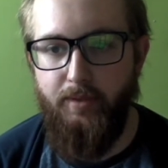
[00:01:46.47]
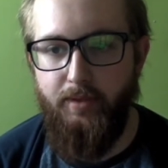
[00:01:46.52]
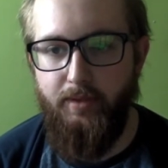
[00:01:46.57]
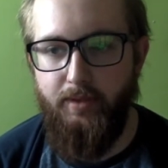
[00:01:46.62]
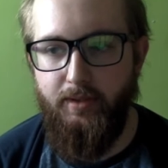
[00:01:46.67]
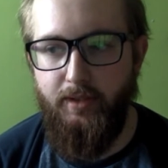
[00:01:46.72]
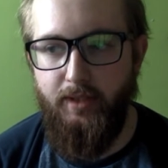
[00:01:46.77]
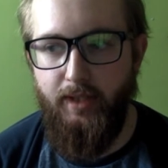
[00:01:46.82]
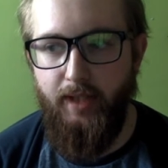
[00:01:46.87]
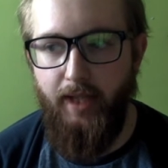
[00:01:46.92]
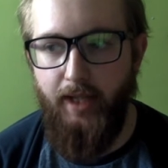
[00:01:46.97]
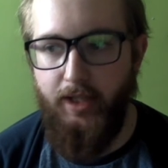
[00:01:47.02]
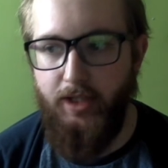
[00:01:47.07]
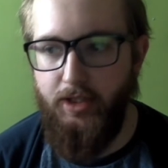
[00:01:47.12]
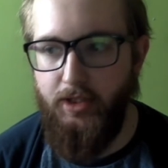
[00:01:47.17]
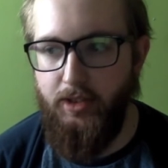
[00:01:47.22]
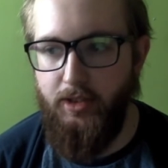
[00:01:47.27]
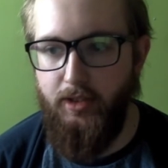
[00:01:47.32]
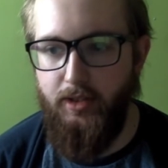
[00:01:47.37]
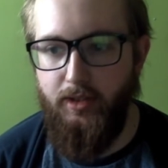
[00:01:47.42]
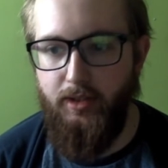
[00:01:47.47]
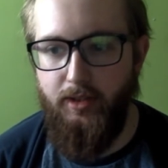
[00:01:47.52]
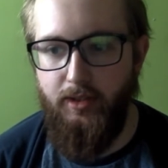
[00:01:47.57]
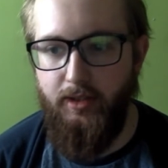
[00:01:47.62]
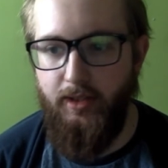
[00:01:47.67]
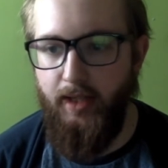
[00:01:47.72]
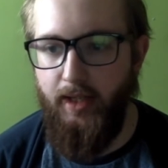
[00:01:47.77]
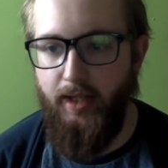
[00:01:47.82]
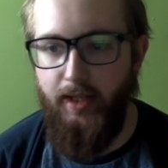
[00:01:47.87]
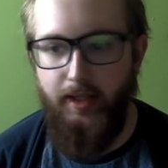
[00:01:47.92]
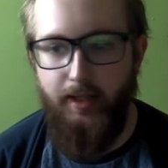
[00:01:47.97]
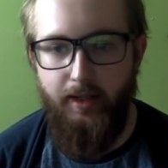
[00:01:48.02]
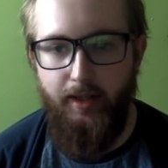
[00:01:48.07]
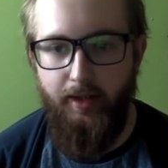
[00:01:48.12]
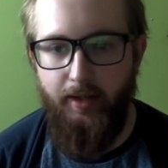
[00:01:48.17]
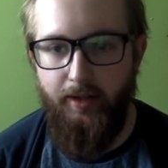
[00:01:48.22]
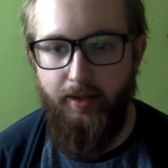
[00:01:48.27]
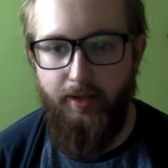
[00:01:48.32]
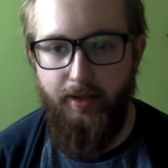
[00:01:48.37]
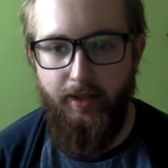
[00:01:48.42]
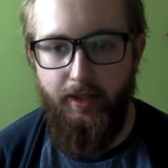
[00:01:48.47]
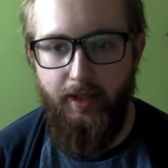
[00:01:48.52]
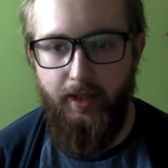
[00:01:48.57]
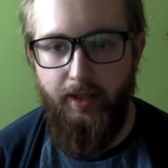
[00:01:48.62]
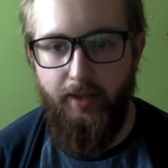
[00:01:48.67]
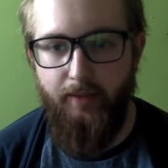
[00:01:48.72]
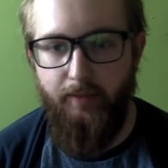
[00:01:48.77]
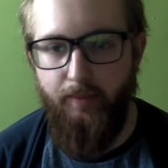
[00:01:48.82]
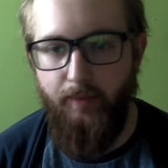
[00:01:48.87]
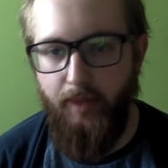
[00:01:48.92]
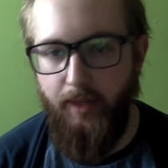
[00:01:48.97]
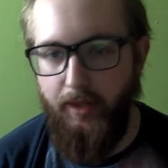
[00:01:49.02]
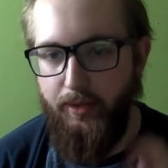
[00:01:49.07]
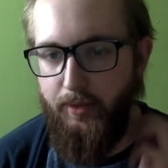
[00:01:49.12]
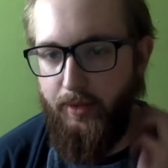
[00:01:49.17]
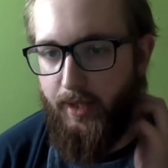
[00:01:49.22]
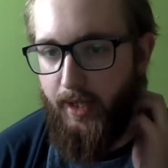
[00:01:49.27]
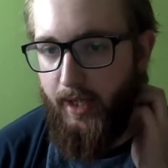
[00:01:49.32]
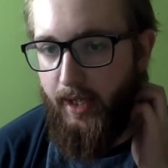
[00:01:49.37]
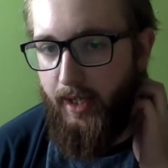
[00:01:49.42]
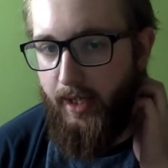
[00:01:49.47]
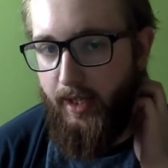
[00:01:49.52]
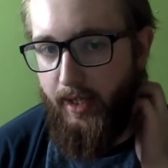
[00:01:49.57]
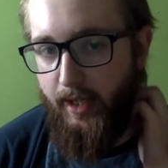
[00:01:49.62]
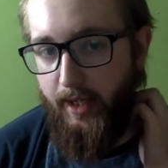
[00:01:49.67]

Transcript: selection day kind of thing where you get